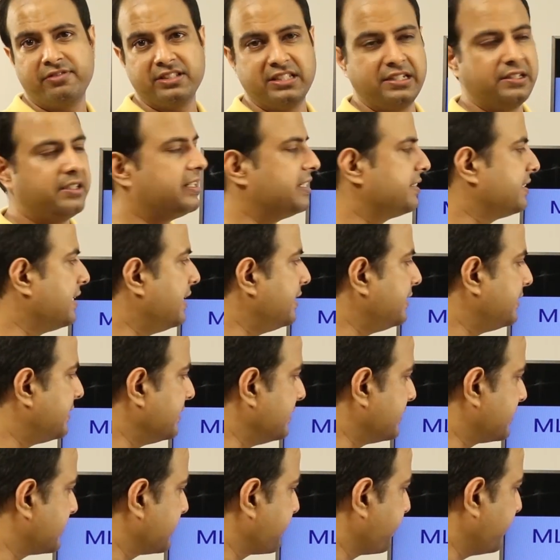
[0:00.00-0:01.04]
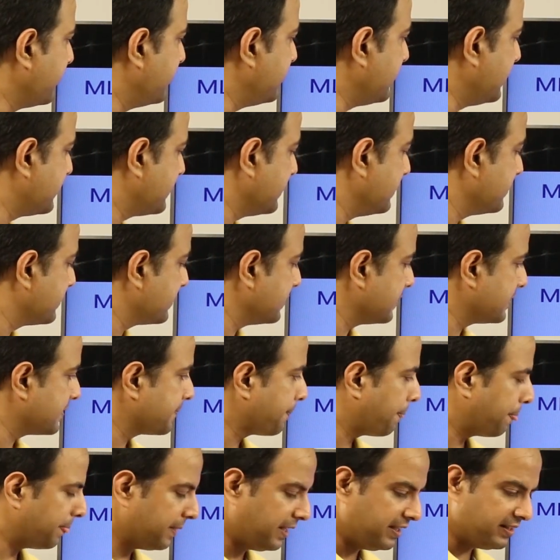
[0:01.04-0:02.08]
as a data scientist in that senses,
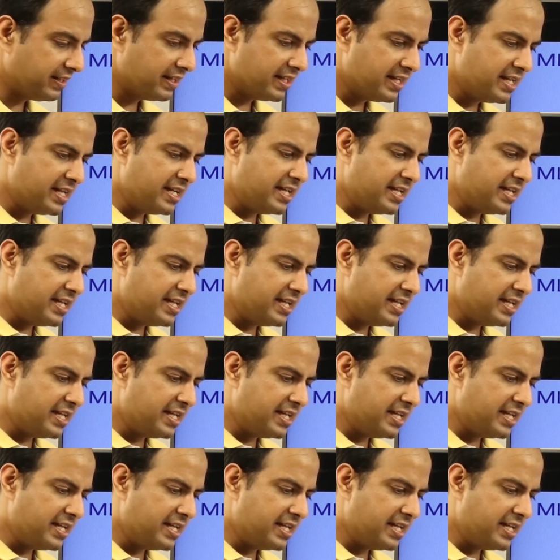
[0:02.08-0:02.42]
right?